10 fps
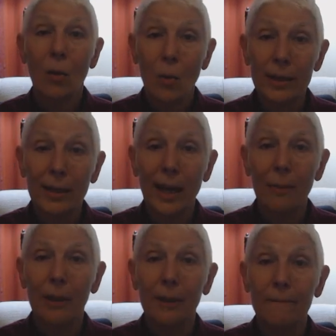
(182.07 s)
what's
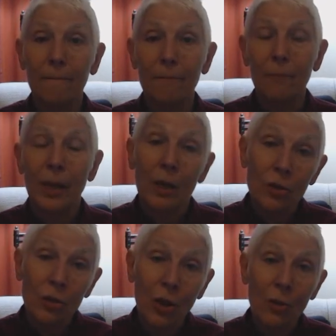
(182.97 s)
happening.
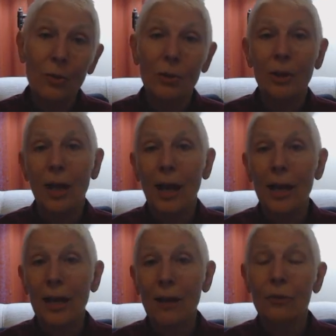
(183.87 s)
So
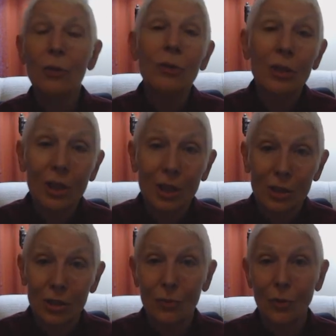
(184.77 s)
I have two
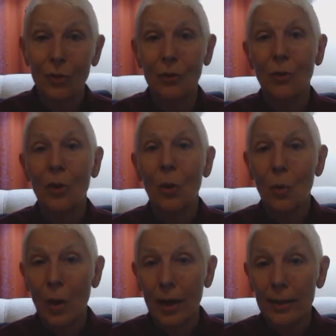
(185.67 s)
suggestions for you.
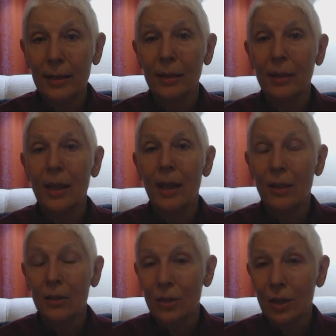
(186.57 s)
One,
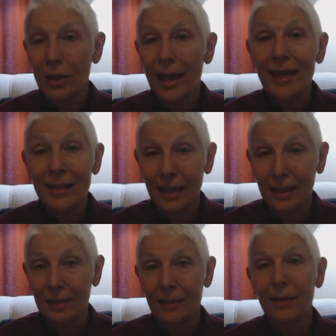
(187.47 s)
there's an
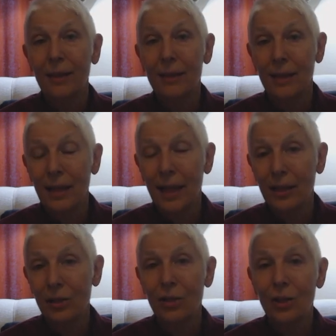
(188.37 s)
essay that's
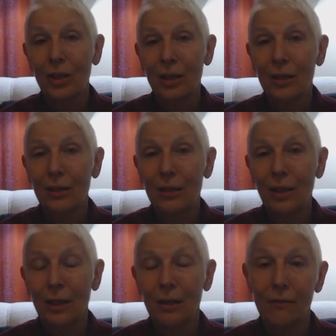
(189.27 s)
attached to this
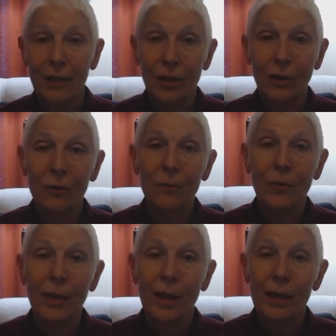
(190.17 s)
video
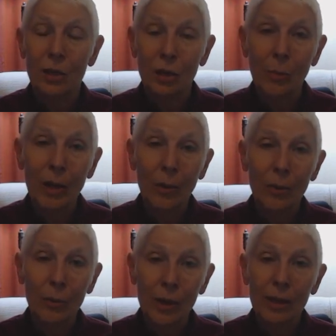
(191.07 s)
that you might want
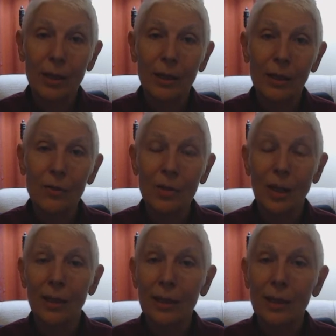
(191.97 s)
to read that gives
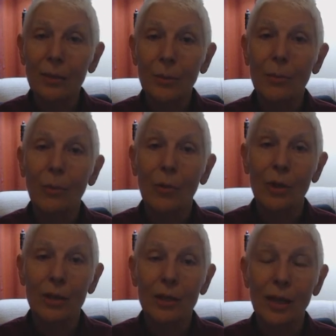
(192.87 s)
a little bit more
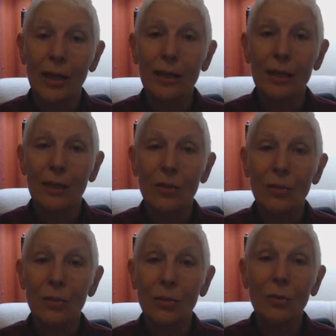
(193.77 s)
insight
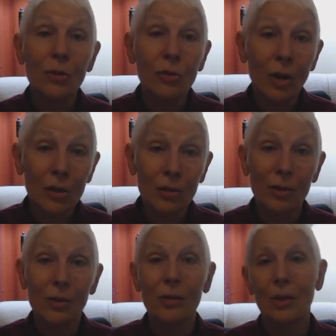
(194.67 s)
into
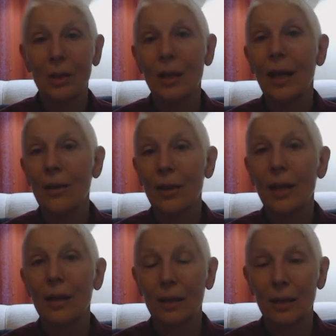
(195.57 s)
instructions and how
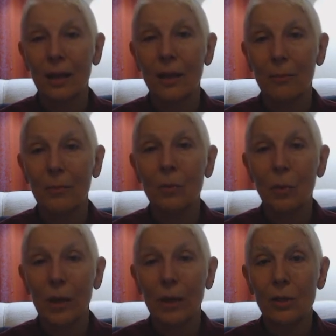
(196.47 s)
they can come to
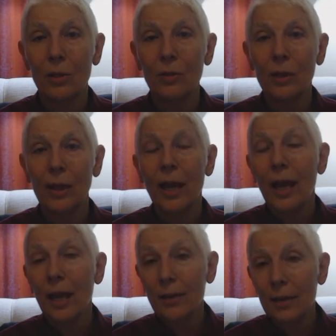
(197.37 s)
awaken you.
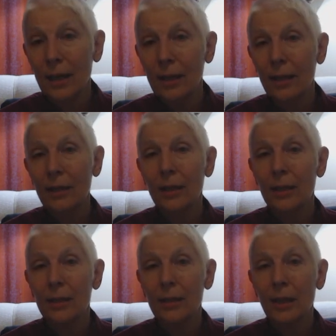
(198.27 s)
And the second
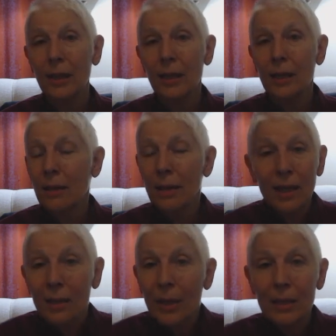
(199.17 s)
is,
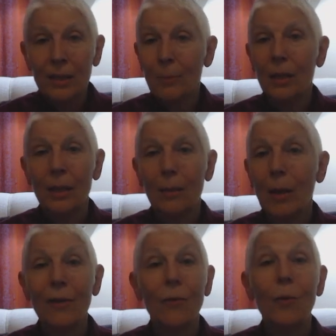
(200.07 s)
think about something that
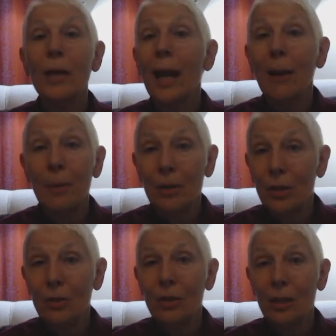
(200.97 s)
might have already happened to
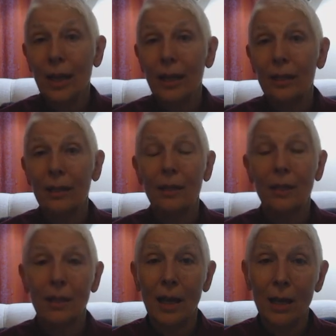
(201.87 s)
you today
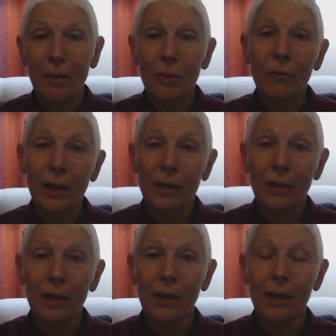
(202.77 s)
and reflect
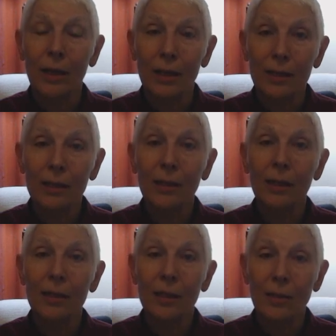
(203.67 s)
on it. And is
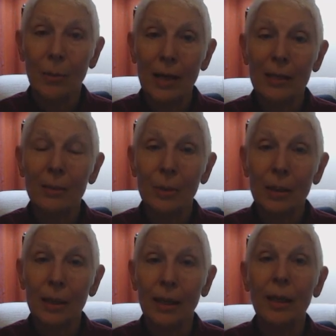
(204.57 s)
there a
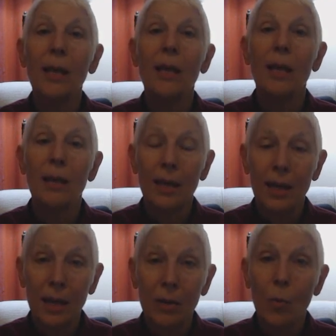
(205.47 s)
possibility that
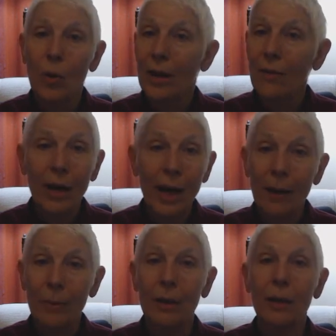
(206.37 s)
in whatever
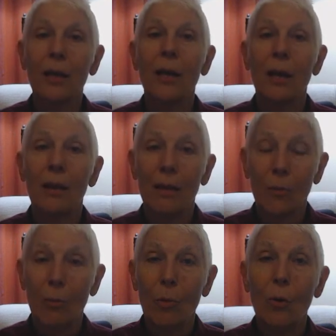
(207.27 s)
happened, there
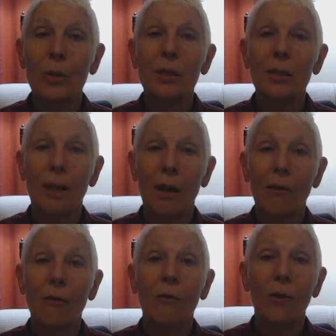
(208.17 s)
were moments
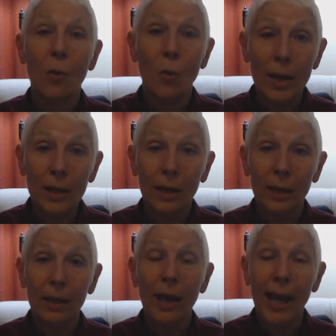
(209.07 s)
of
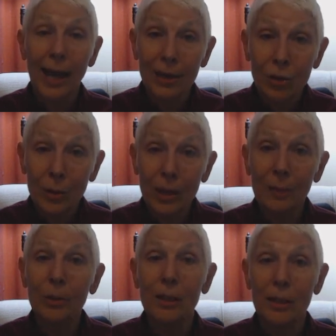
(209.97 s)
awakening, had you been
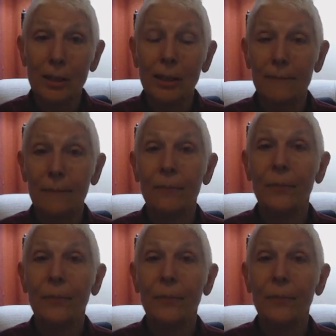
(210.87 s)
able to see them,